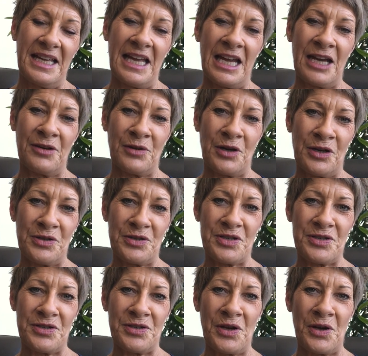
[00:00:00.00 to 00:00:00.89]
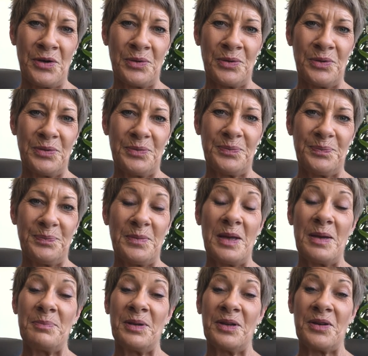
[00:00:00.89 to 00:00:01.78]
our own soul,
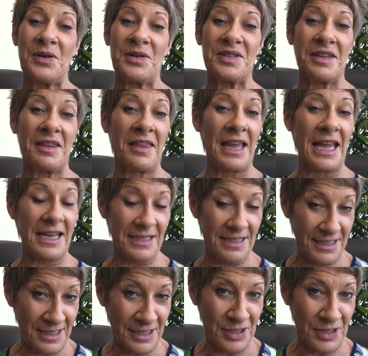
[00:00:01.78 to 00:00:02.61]
because that